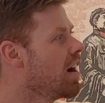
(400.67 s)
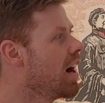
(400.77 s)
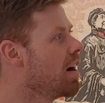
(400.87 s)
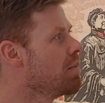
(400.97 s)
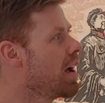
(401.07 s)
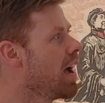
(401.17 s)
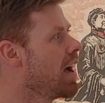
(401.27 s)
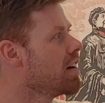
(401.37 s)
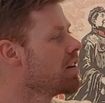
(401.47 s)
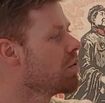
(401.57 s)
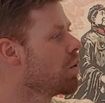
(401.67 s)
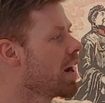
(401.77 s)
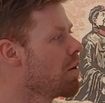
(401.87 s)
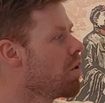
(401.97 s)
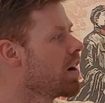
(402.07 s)
And what
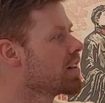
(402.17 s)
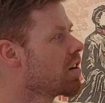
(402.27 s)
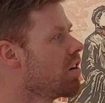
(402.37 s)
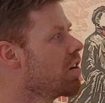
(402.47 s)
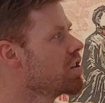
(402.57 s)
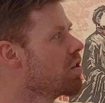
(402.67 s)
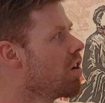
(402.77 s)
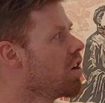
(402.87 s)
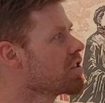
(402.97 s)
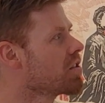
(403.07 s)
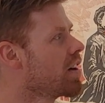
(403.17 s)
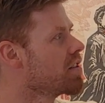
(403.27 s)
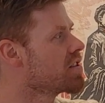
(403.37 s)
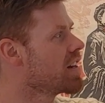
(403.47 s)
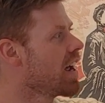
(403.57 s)
I want you to also
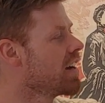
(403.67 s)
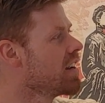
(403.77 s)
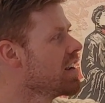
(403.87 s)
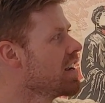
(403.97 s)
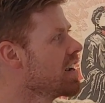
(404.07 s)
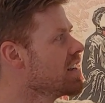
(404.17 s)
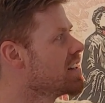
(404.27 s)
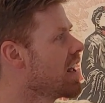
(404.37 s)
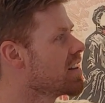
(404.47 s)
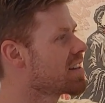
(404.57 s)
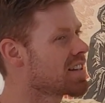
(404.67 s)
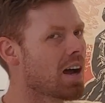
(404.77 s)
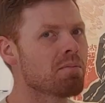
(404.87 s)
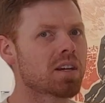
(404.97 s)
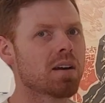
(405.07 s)
understand is that
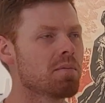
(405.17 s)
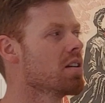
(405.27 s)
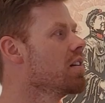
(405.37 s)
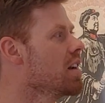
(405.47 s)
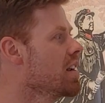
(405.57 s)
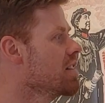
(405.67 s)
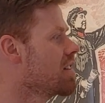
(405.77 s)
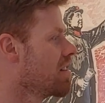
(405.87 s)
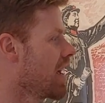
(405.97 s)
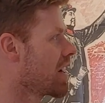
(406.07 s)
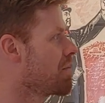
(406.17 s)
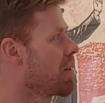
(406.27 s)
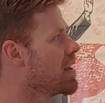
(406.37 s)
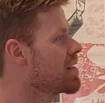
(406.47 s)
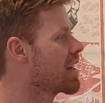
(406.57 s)
some communities, like
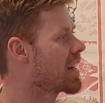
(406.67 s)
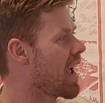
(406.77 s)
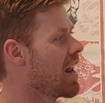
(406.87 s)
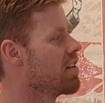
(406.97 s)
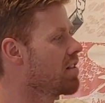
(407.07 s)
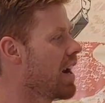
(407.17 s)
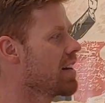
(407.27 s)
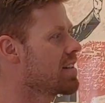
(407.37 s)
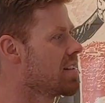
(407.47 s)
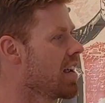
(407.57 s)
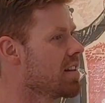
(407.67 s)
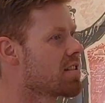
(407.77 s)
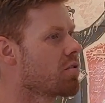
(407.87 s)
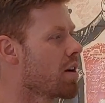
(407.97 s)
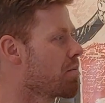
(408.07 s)
places like Canada, United
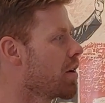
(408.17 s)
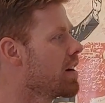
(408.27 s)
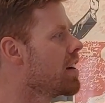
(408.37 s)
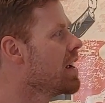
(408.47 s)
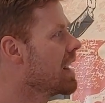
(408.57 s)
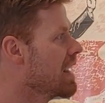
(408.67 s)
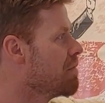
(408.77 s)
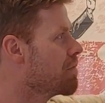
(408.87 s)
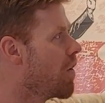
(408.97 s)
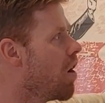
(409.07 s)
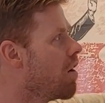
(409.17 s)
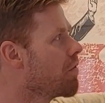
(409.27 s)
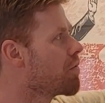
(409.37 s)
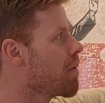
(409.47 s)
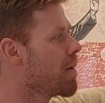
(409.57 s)
States, Great Britain,
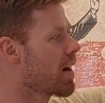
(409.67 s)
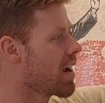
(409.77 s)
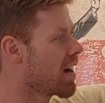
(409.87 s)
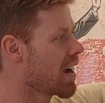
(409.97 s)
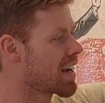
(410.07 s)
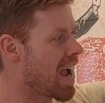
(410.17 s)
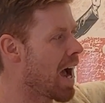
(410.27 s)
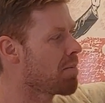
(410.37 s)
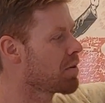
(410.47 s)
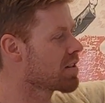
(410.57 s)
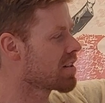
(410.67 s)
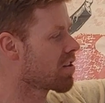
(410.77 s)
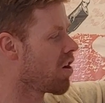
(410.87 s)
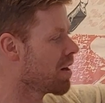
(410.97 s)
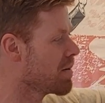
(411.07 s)
evolved from a capitalist
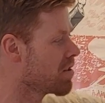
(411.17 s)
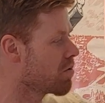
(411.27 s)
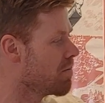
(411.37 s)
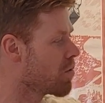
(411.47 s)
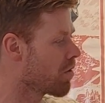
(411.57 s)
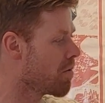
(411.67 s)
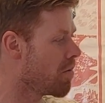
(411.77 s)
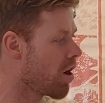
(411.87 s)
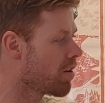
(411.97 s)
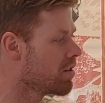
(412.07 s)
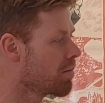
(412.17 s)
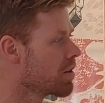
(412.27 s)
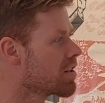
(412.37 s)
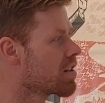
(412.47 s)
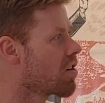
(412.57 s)
economy into a more of a modern
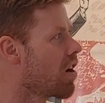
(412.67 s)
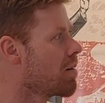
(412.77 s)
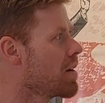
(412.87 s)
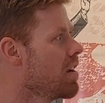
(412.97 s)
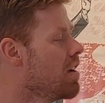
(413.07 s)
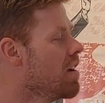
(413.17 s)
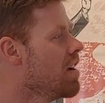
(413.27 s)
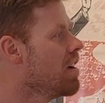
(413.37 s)
liberalist economy,